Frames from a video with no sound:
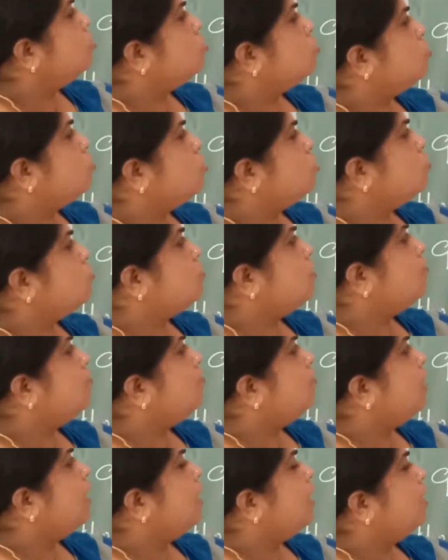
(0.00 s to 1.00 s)
source
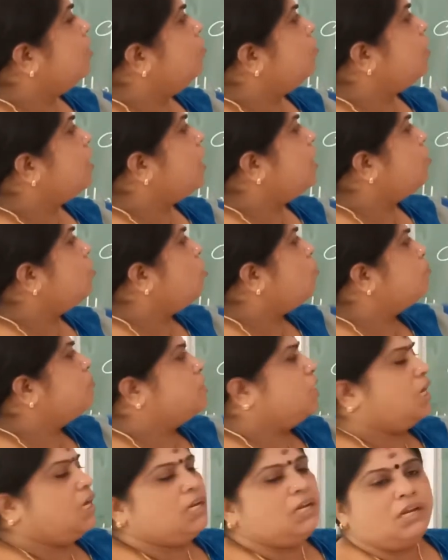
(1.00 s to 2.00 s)
from where you can
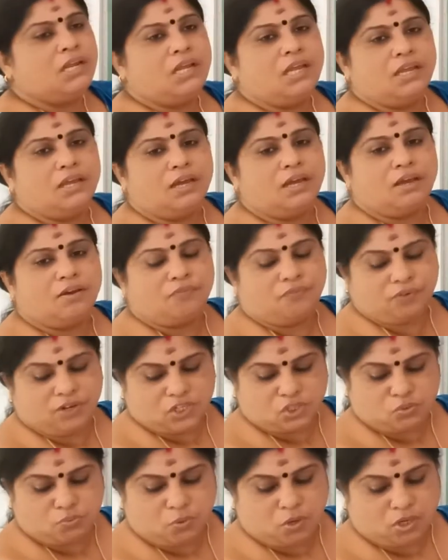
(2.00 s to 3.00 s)
obtain
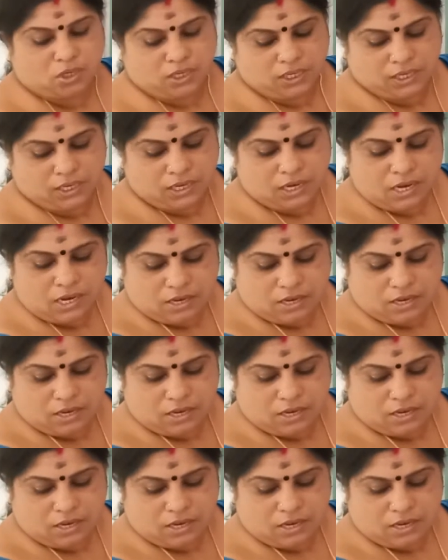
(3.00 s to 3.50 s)
freshwater